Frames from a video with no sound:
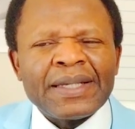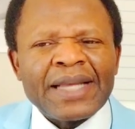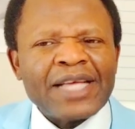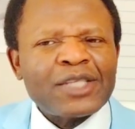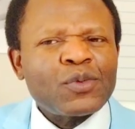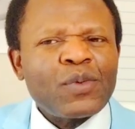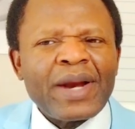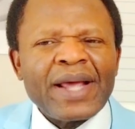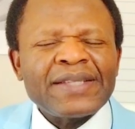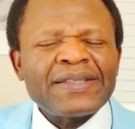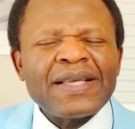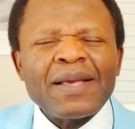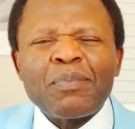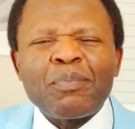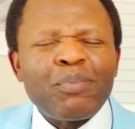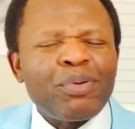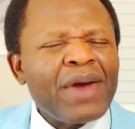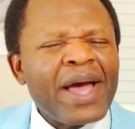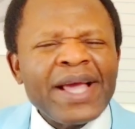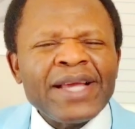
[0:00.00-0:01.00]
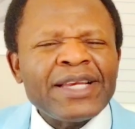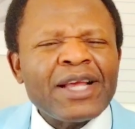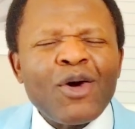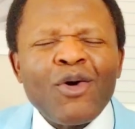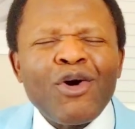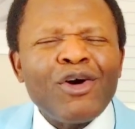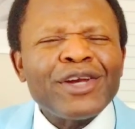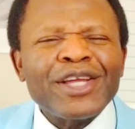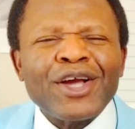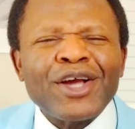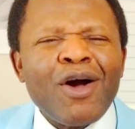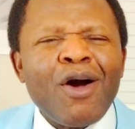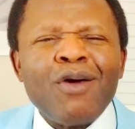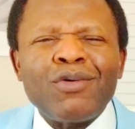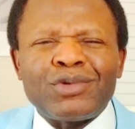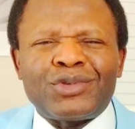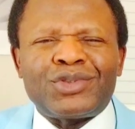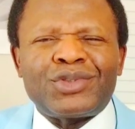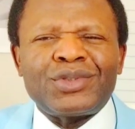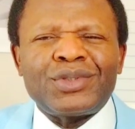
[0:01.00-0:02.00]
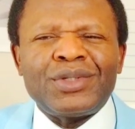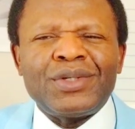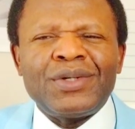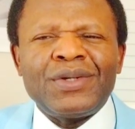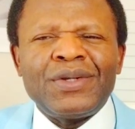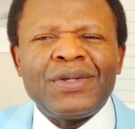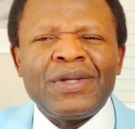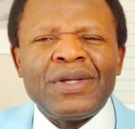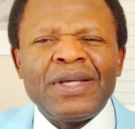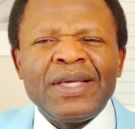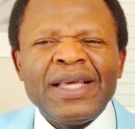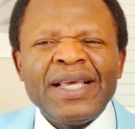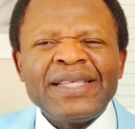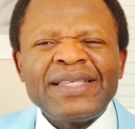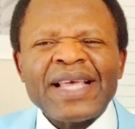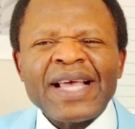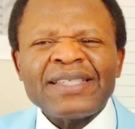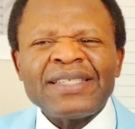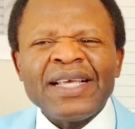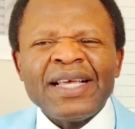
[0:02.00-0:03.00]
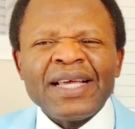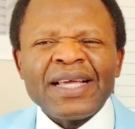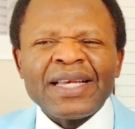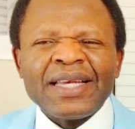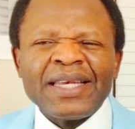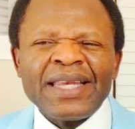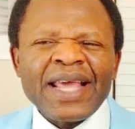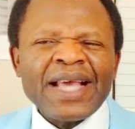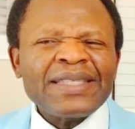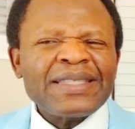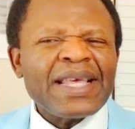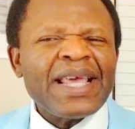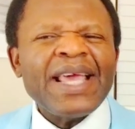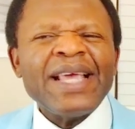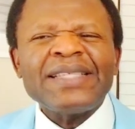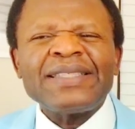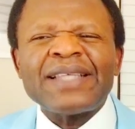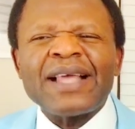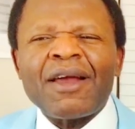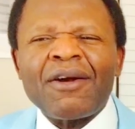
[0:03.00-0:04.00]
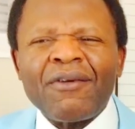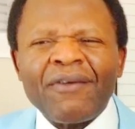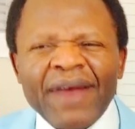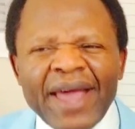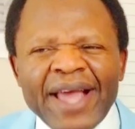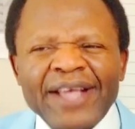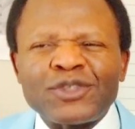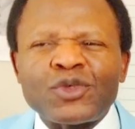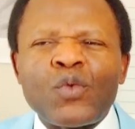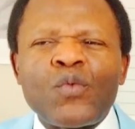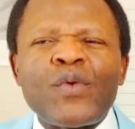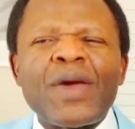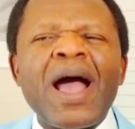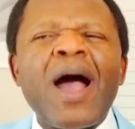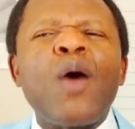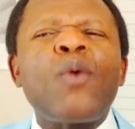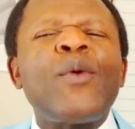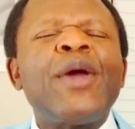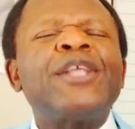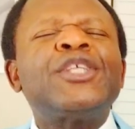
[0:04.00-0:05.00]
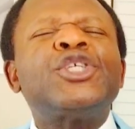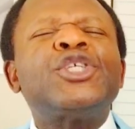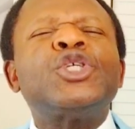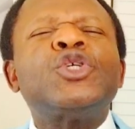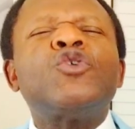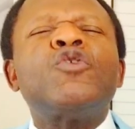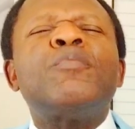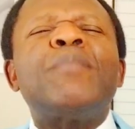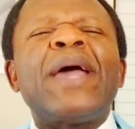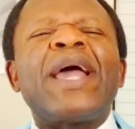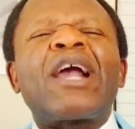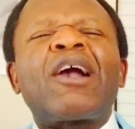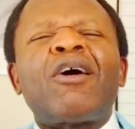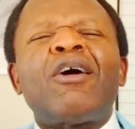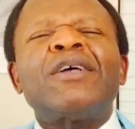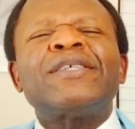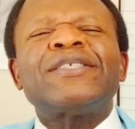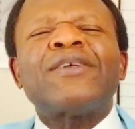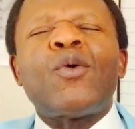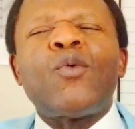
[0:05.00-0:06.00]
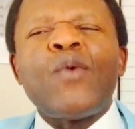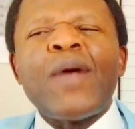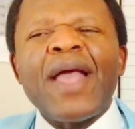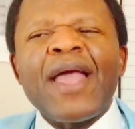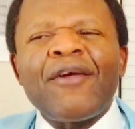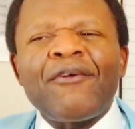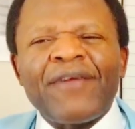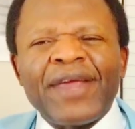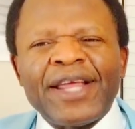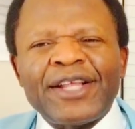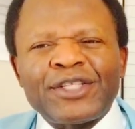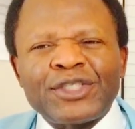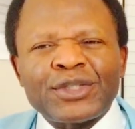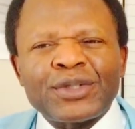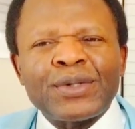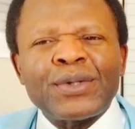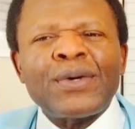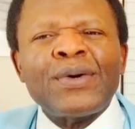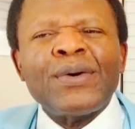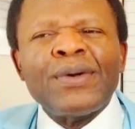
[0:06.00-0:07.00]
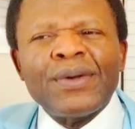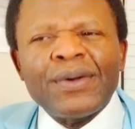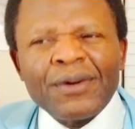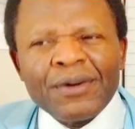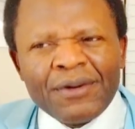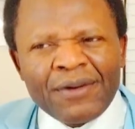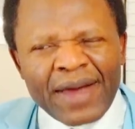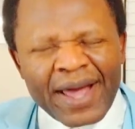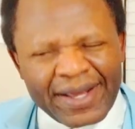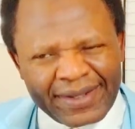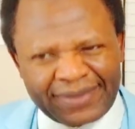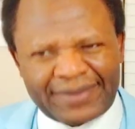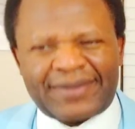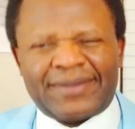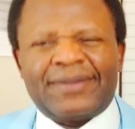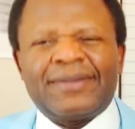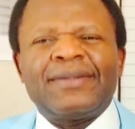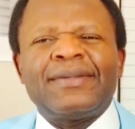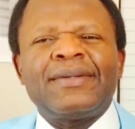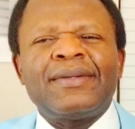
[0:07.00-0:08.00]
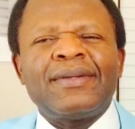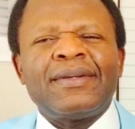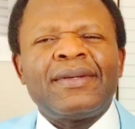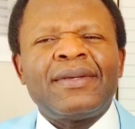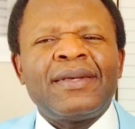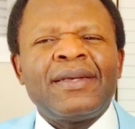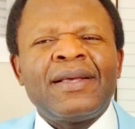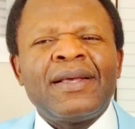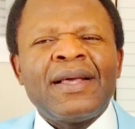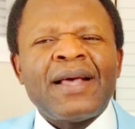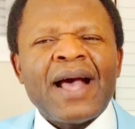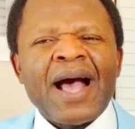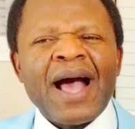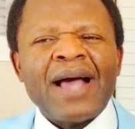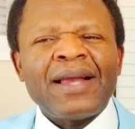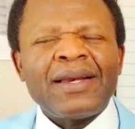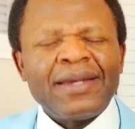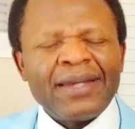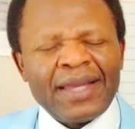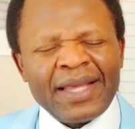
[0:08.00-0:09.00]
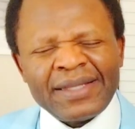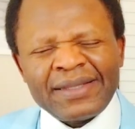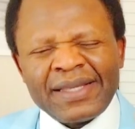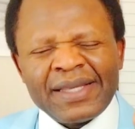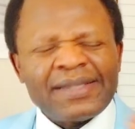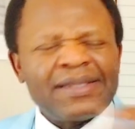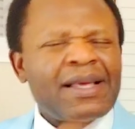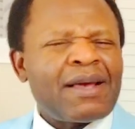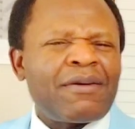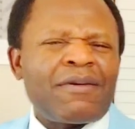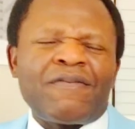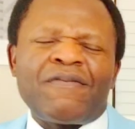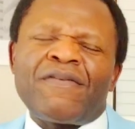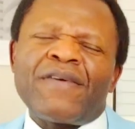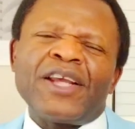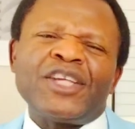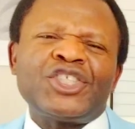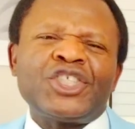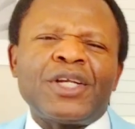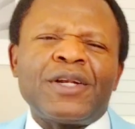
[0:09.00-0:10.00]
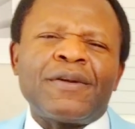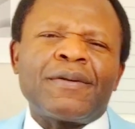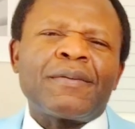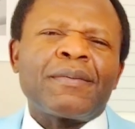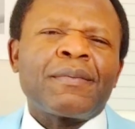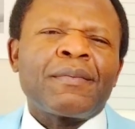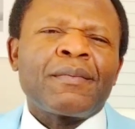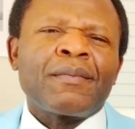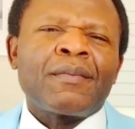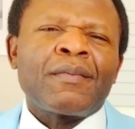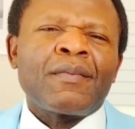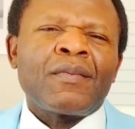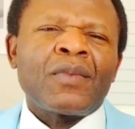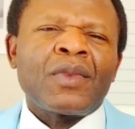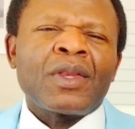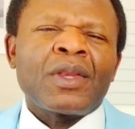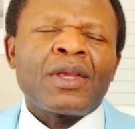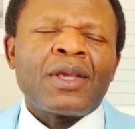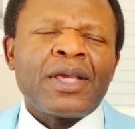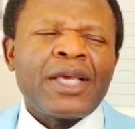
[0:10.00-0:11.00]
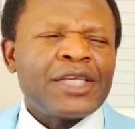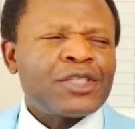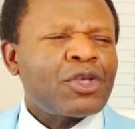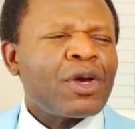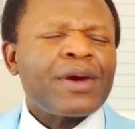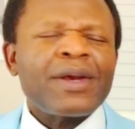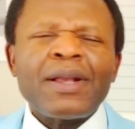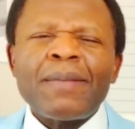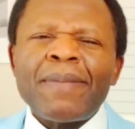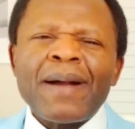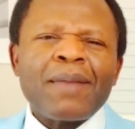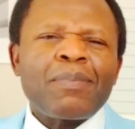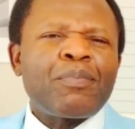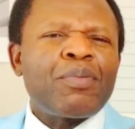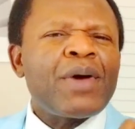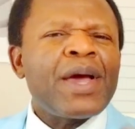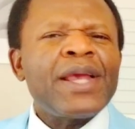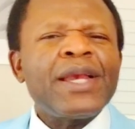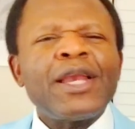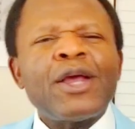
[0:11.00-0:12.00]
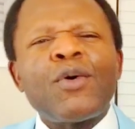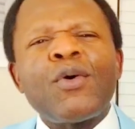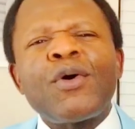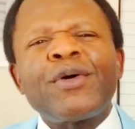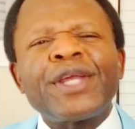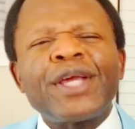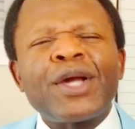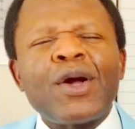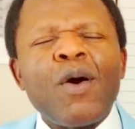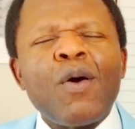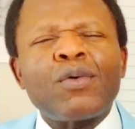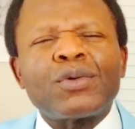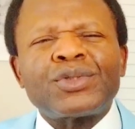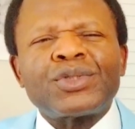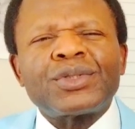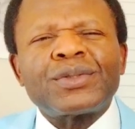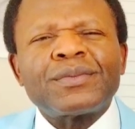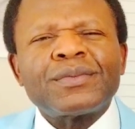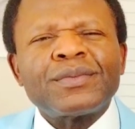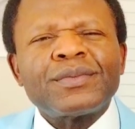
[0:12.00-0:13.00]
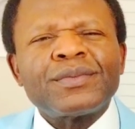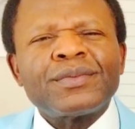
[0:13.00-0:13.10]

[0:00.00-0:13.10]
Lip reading: That's what I said, pray in the Holy Ghost. He says, this is the rest wherewith you may cause the weary to rest. And this is the refreshing. He's talking about praying the Holy Ghost.